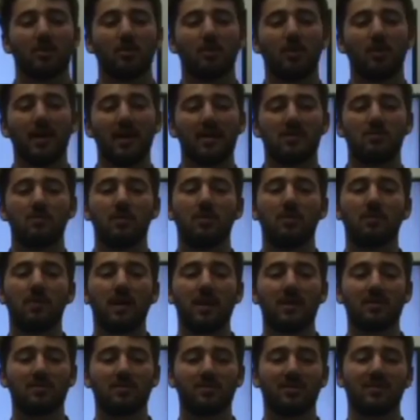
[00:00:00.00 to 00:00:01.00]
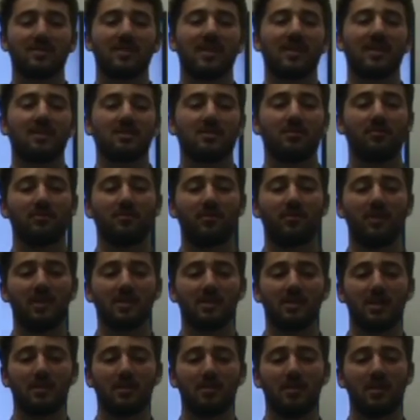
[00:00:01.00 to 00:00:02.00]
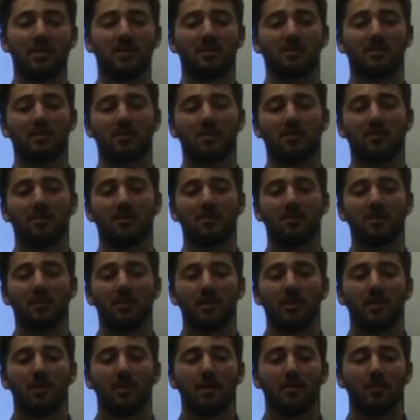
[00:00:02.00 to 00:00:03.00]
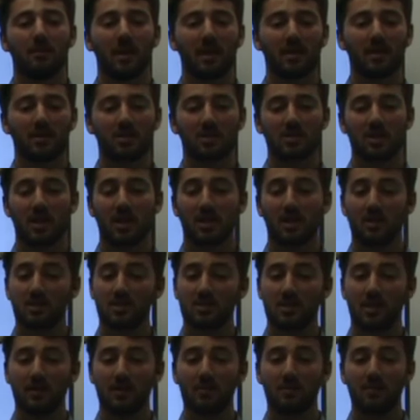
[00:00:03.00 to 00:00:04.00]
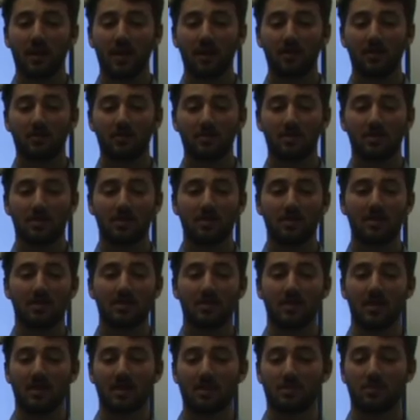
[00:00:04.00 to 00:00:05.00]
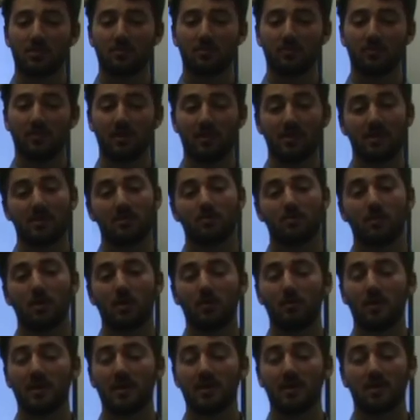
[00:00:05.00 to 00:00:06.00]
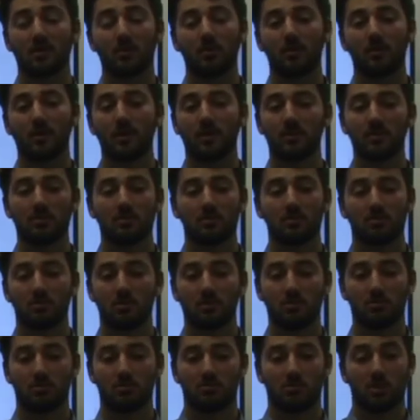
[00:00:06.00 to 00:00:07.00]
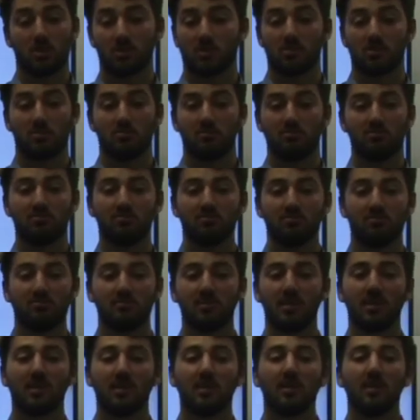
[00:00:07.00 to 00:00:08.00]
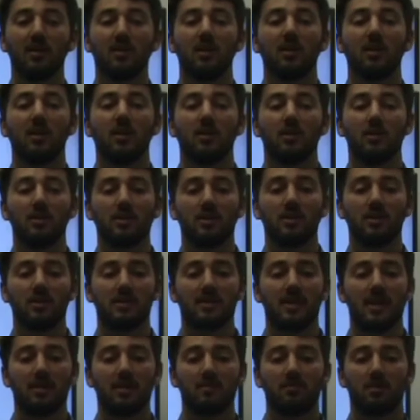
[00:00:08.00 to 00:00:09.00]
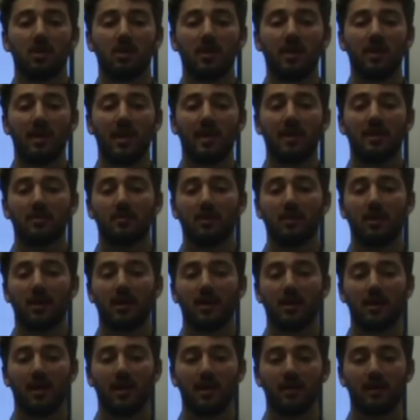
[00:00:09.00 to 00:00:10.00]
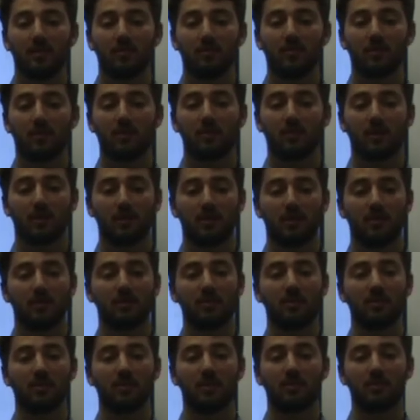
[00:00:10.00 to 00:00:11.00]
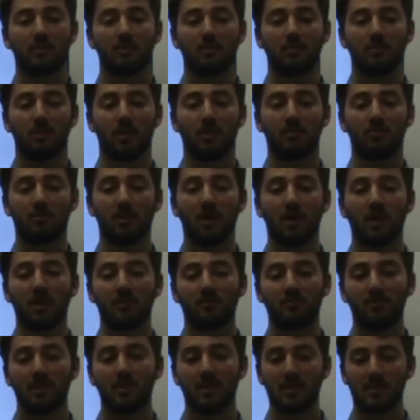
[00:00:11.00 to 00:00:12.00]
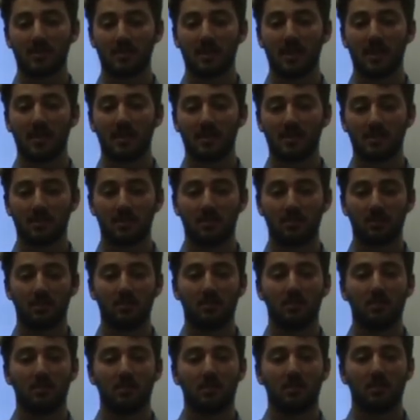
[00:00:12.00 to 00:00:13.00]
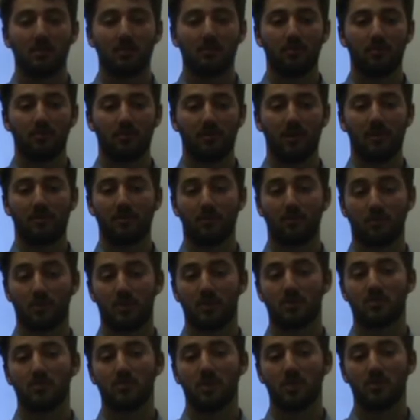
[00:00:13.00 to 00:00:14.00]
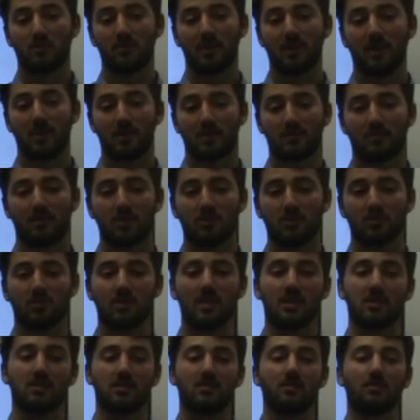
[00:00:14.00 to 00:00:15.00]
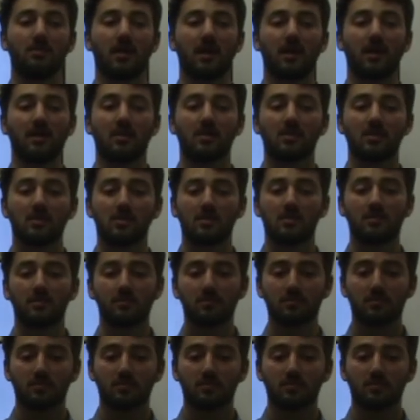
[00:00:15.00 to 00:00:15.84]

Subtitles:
Compared to a bank, transaction fees are minuscule. Banks charge £10 international fees, while Bitcoin doesn't. You can send money anywhere and it will arrive minutes later. Therefore, it is much faster than traditional banks.